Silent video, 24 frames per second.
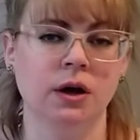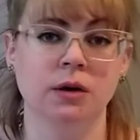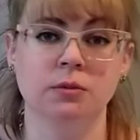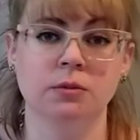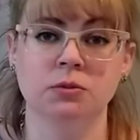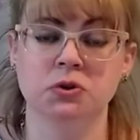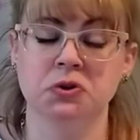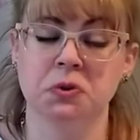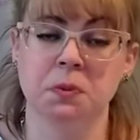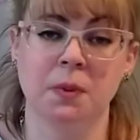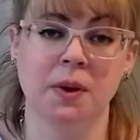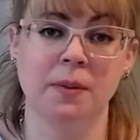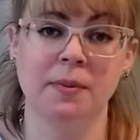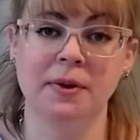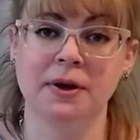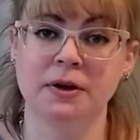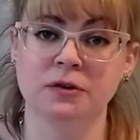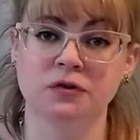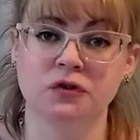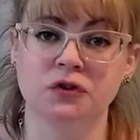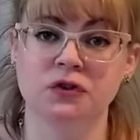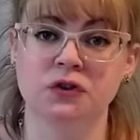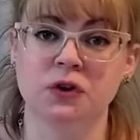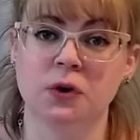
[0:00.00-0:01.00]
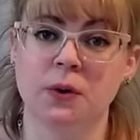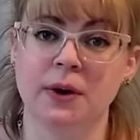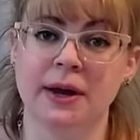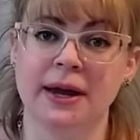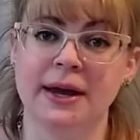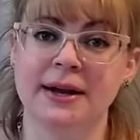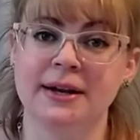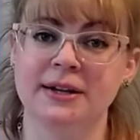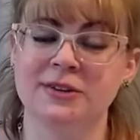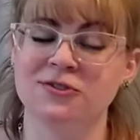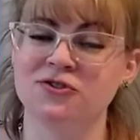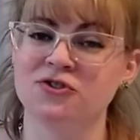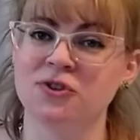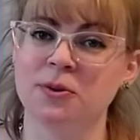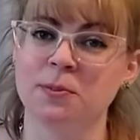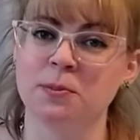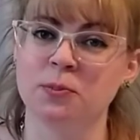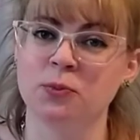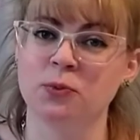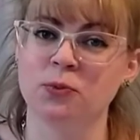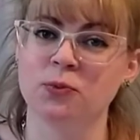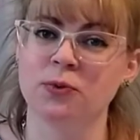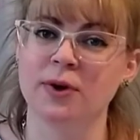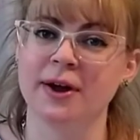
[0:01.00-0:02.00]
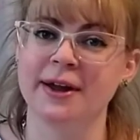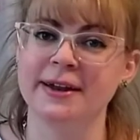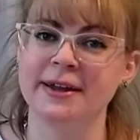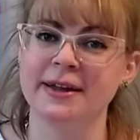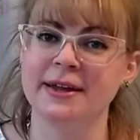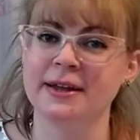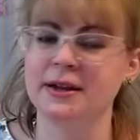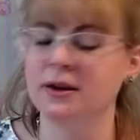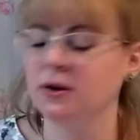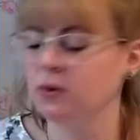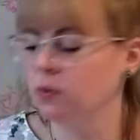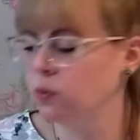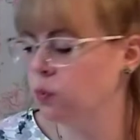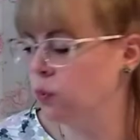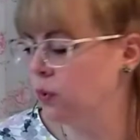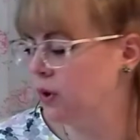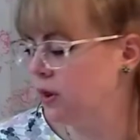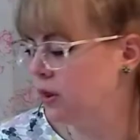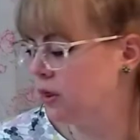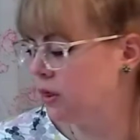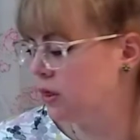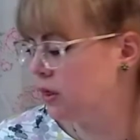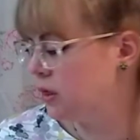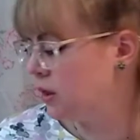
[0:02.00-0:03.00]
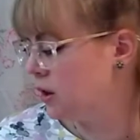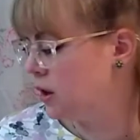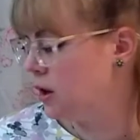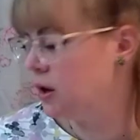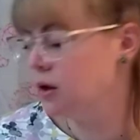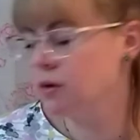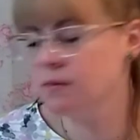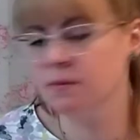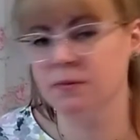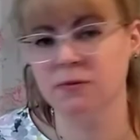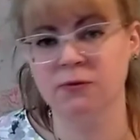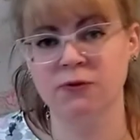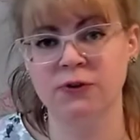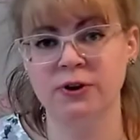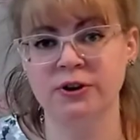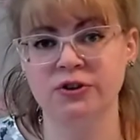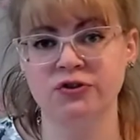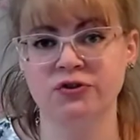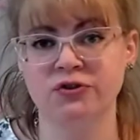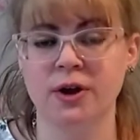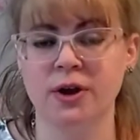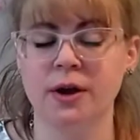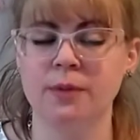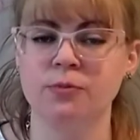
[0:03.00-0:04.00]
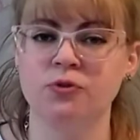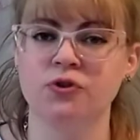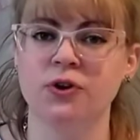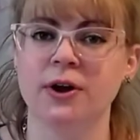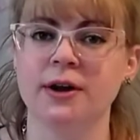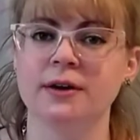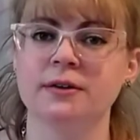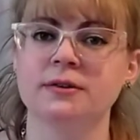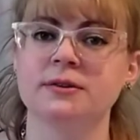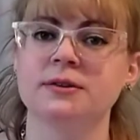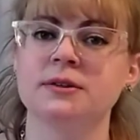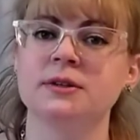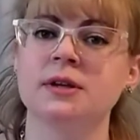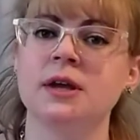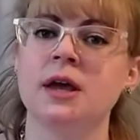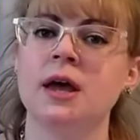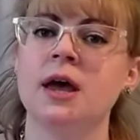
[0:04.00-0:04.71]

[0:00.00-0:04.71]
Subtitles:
so maybe I'll just go ahead and jump right in with finished objects.